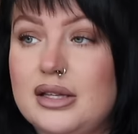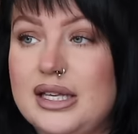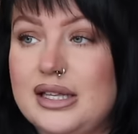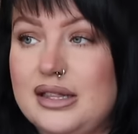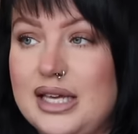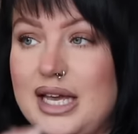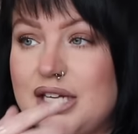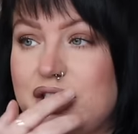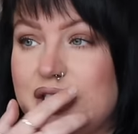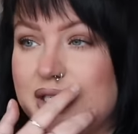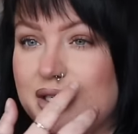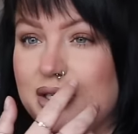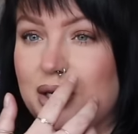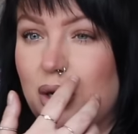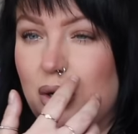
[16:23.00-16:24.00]
The edges
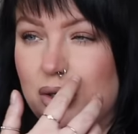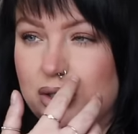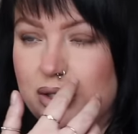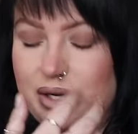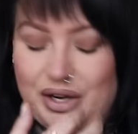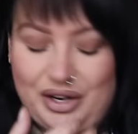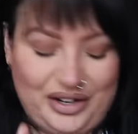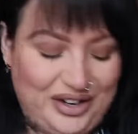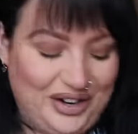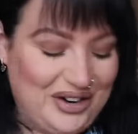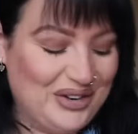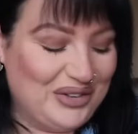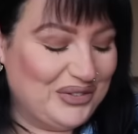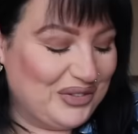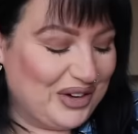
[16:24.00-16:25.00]
of the garden are
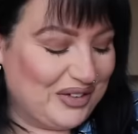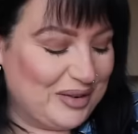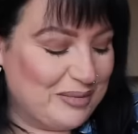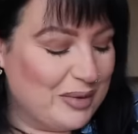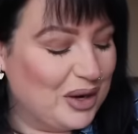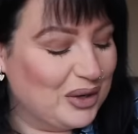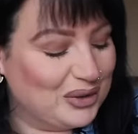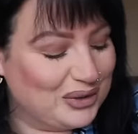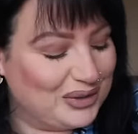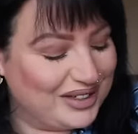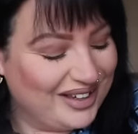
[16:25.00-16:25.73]
not very mowed.